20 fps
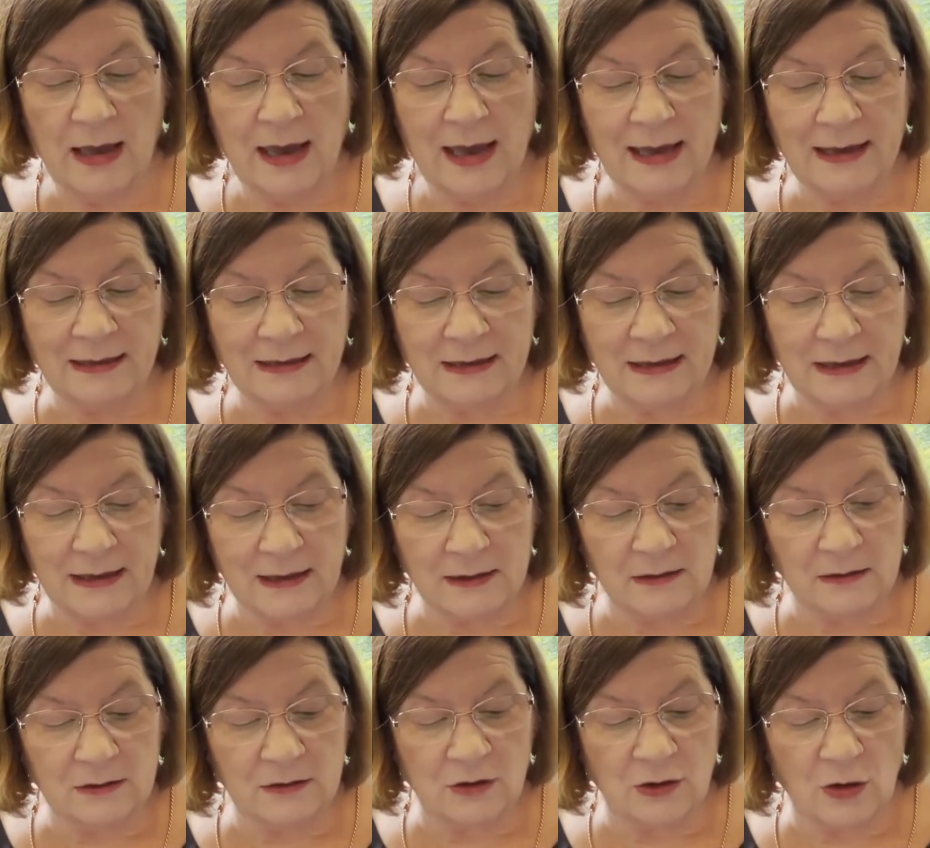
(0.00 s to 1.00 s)
and
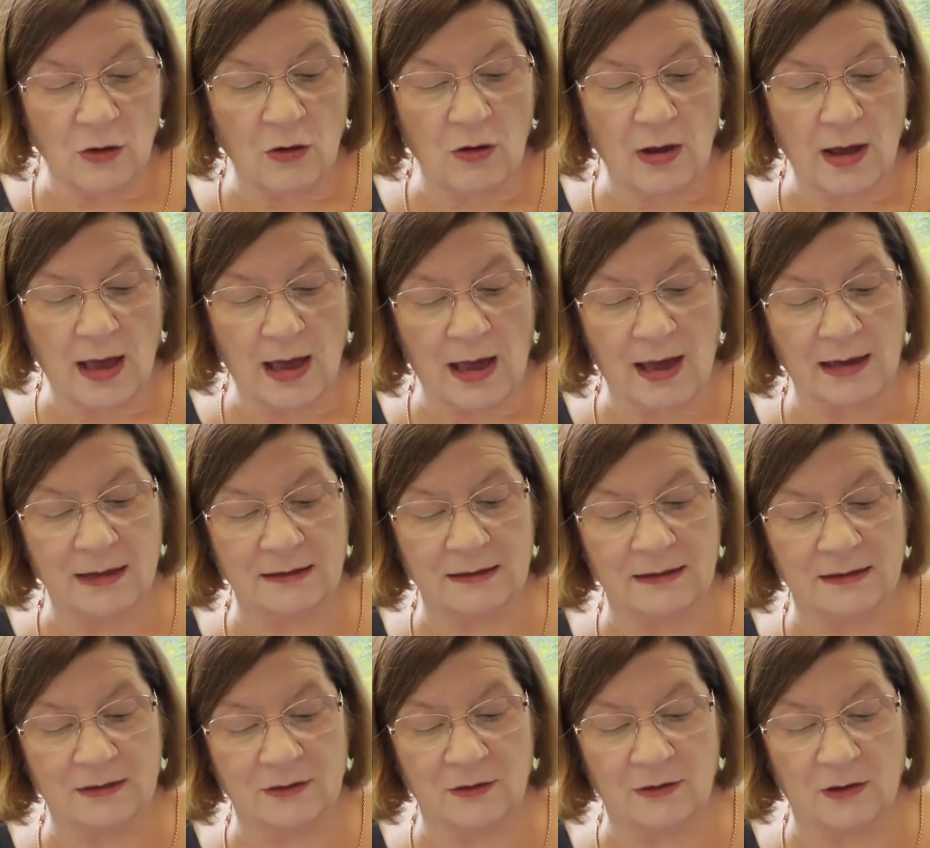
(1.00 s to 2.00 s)
yield your
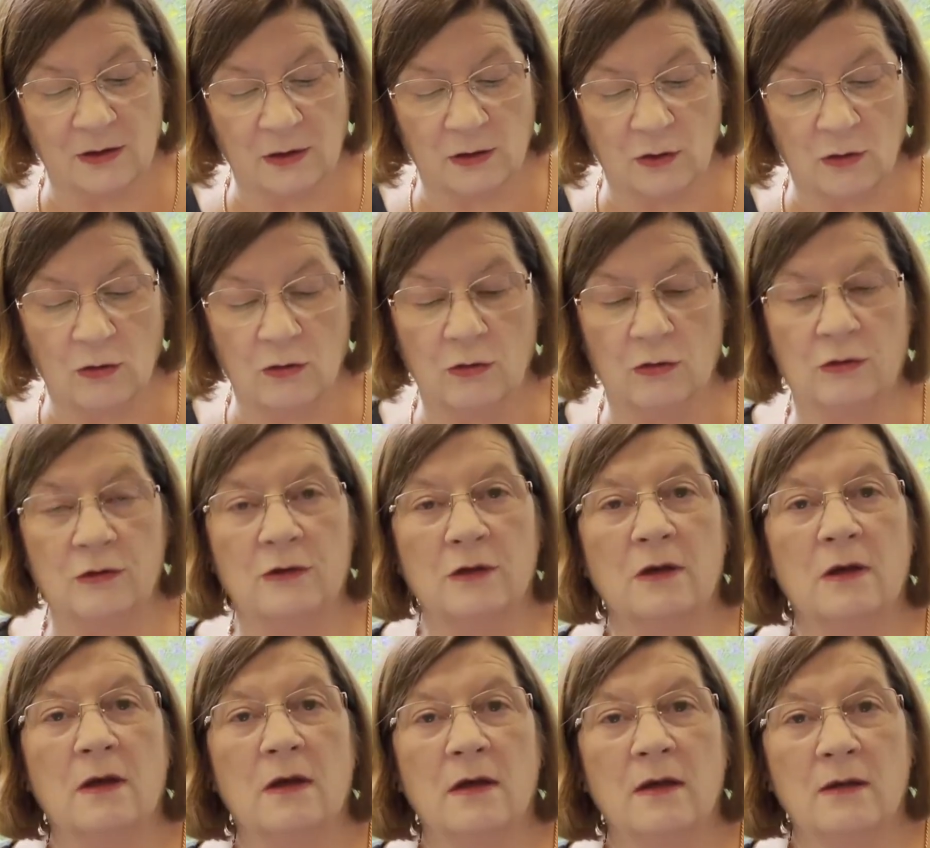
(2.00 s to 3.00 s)
hearts to the Lord,
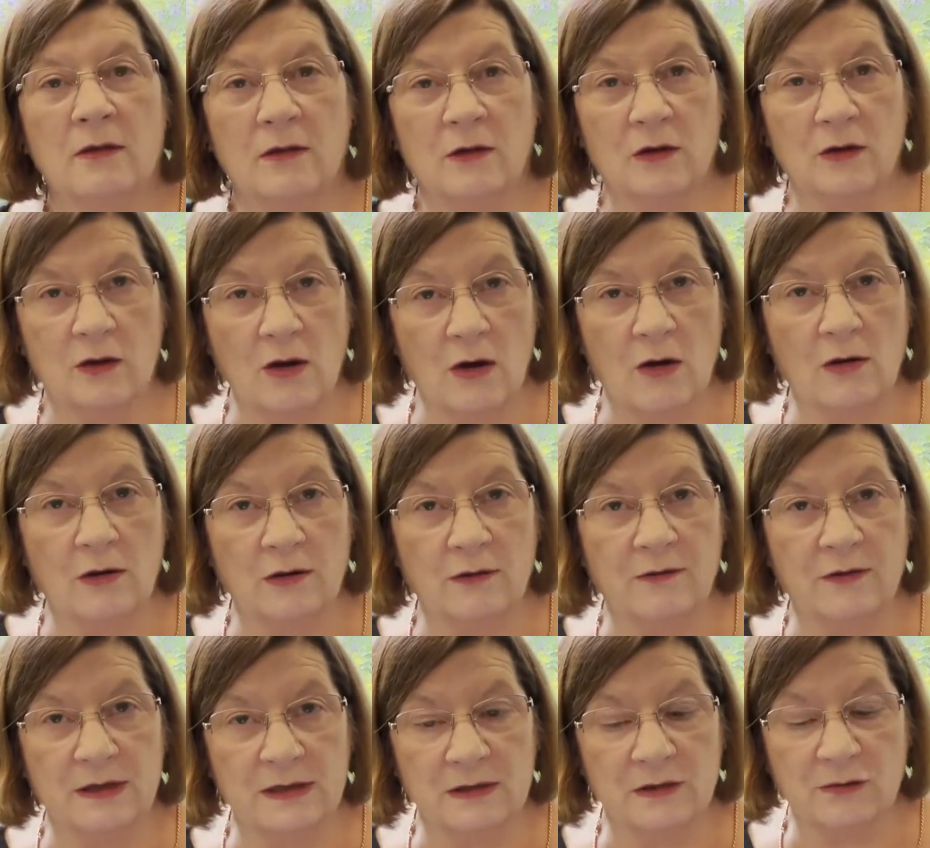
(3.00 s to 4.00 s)
the God
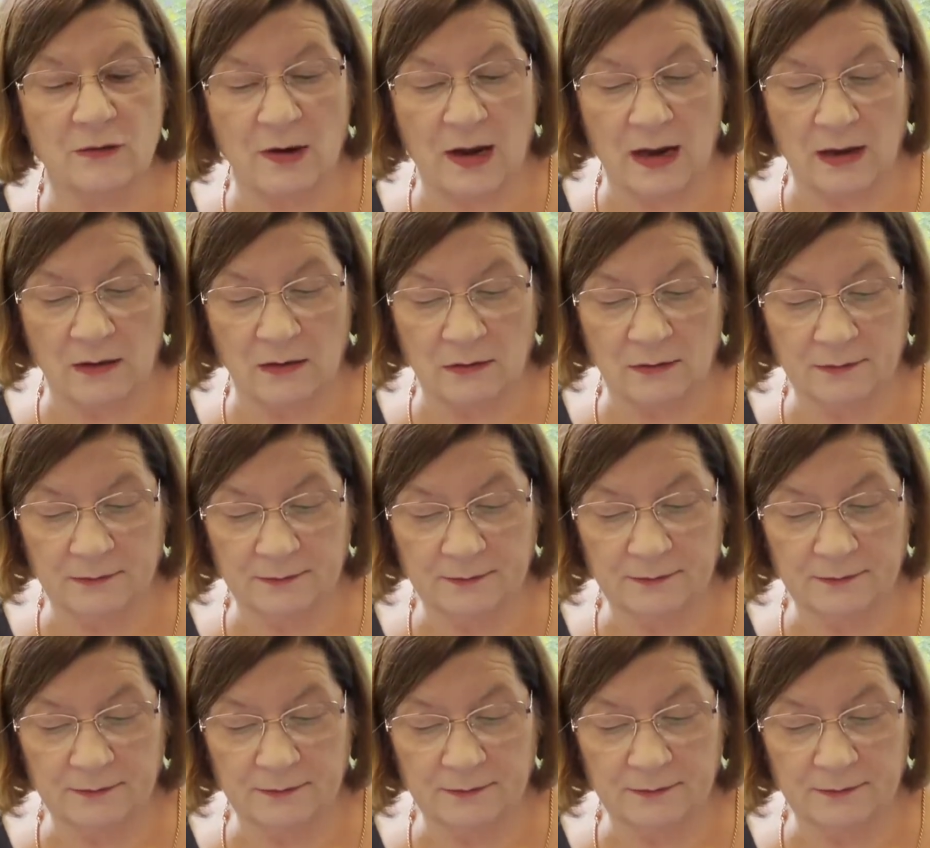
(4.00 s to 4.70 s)
of Israel."